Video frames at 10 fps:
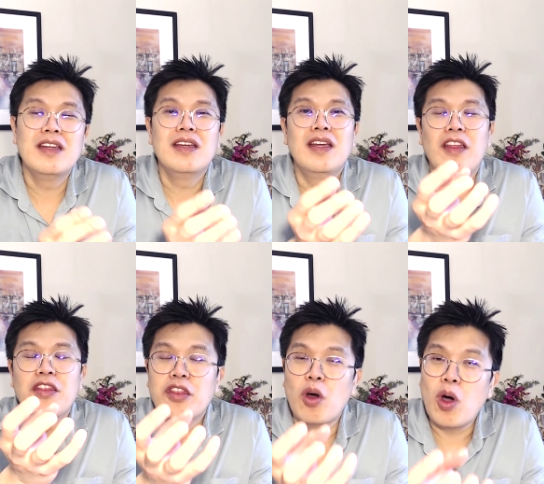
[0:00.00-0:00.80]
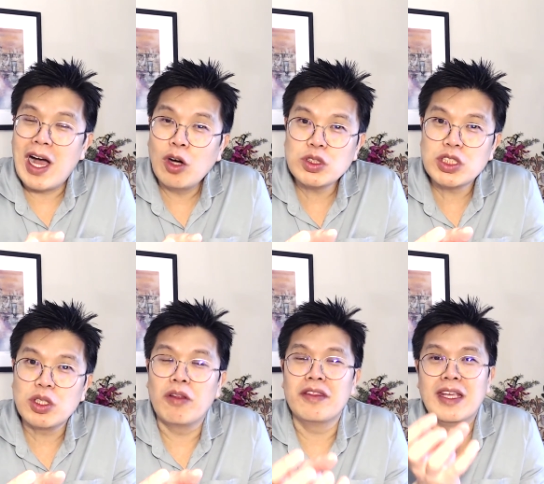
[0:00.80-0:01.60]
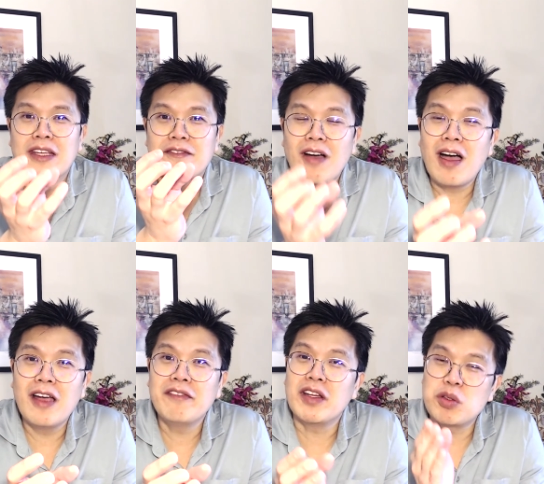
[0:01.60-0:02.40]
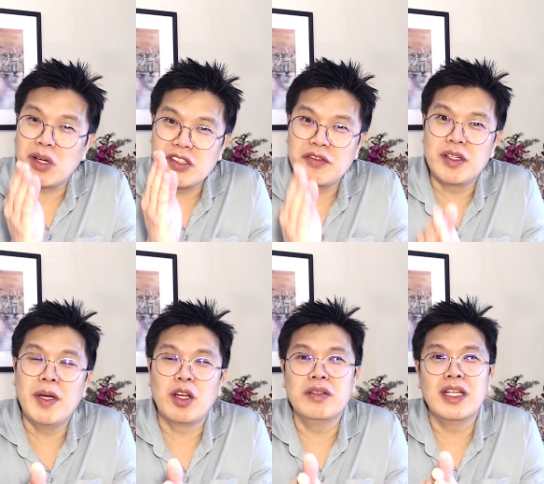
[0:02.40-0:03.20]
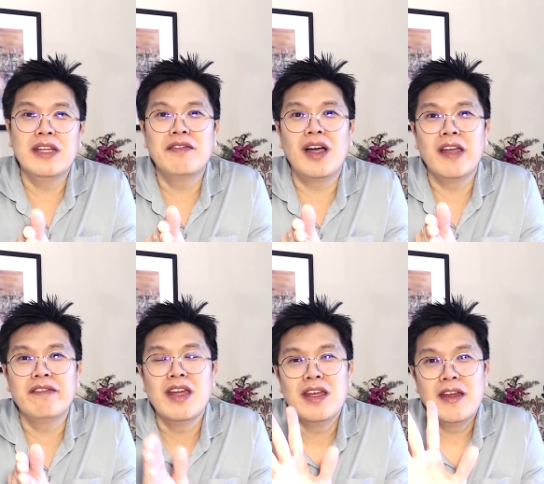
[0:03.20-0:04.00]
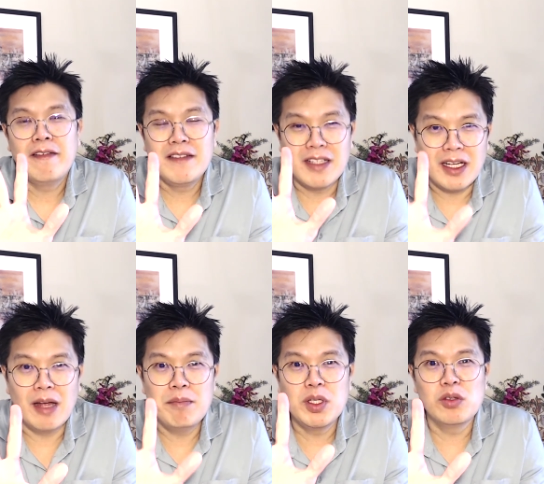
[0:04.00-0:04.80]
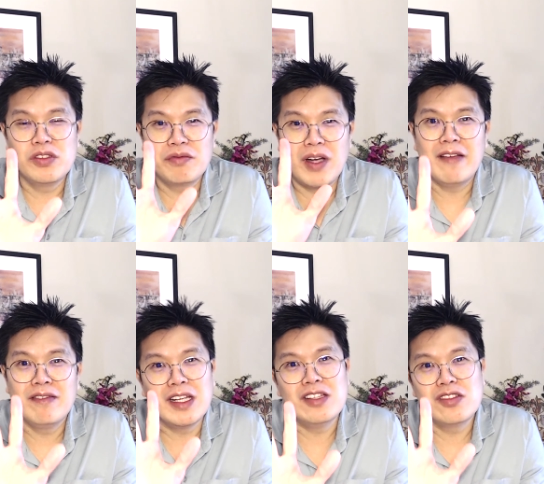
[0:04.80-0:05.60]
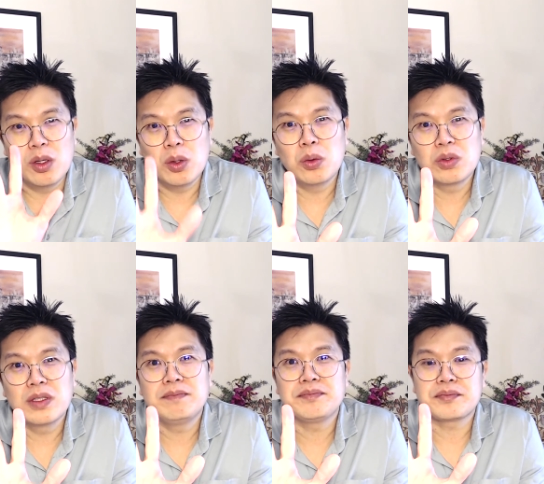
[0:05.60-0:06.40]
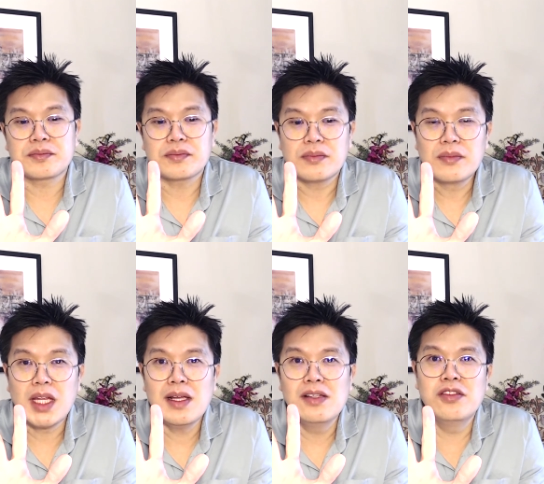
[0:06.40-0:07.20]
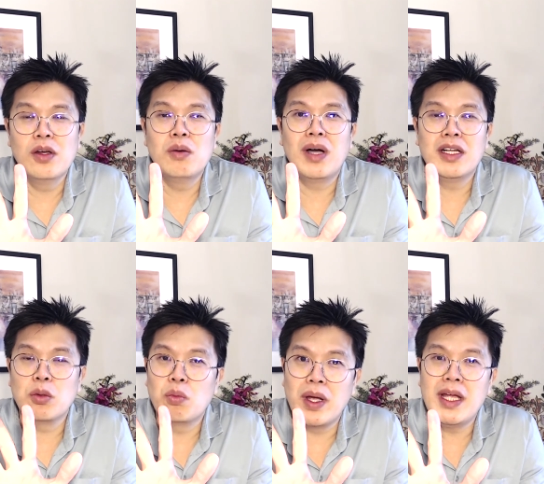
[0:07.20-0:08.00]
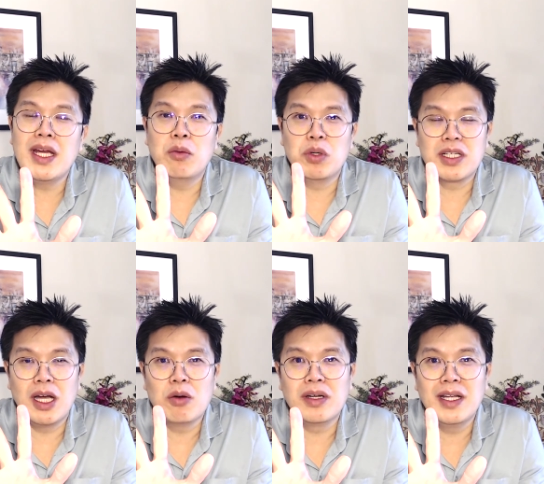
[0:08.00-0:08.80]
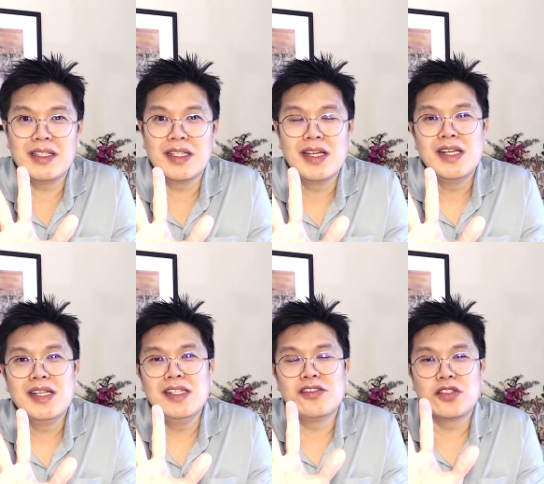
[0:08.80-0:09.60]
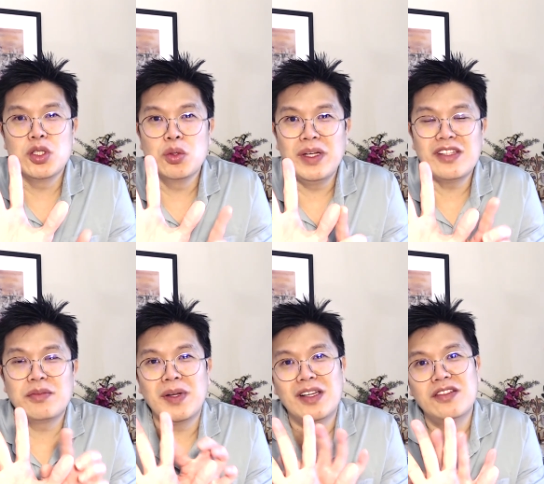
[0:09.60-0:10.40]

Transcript: and thaw out on day 5 and transfer back on day 5 that embryo is 5 days old so the way I would calculate is two weeks plus